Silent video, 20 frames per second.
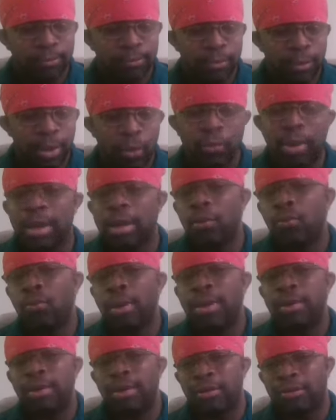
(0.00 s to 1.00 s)
We can
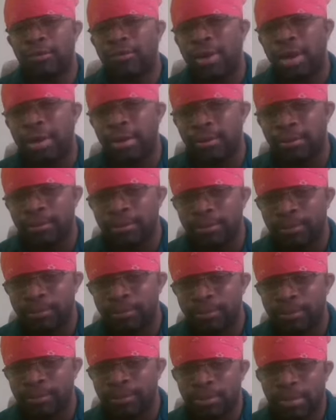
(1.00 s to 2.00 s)
win this fight,
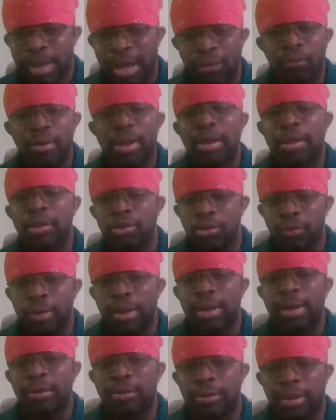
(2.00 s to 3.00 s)
and we can do
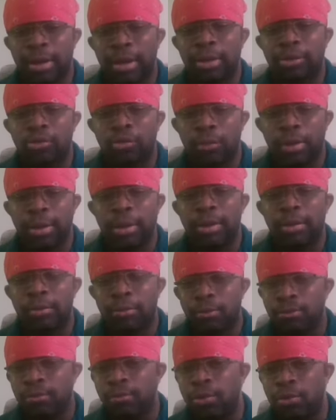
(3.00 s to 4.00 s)
it intellectually
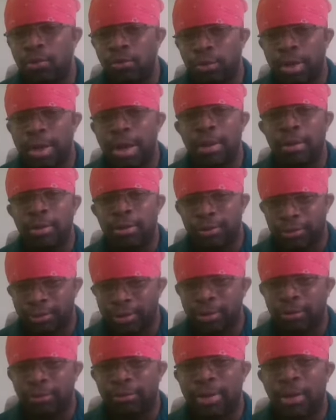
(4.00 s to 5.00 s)
using the
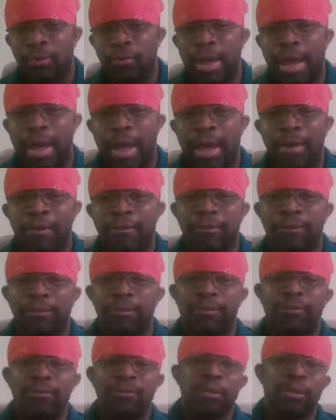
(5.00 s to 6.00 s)
skills that we have.
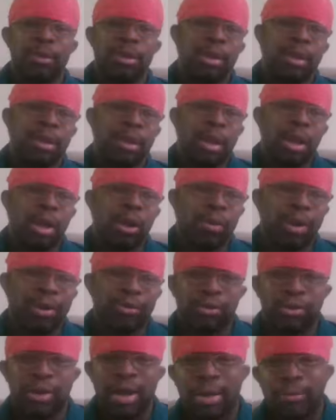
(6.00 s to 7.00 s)

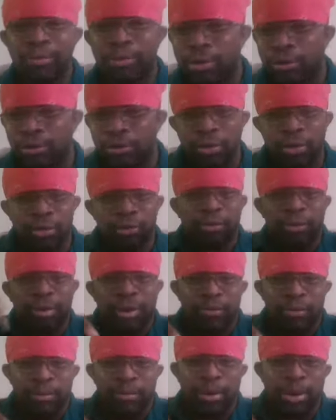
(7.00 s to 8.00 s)
Questions, comments, concerns,
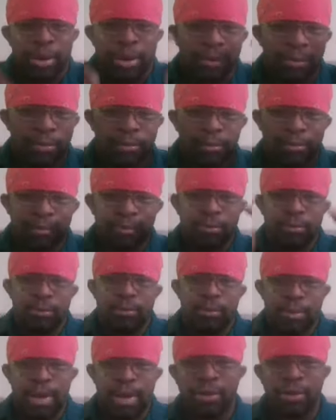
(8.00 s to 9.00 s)
leave them below.
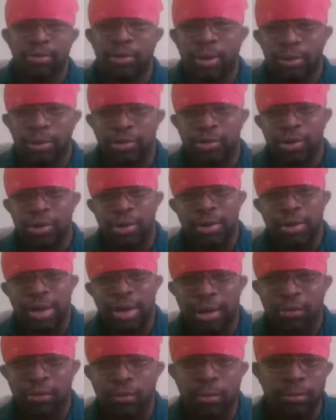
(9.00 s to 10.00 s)
I'll talk to you on the
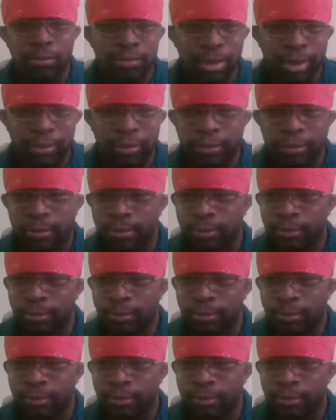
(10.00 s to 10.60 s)
next one. Peace.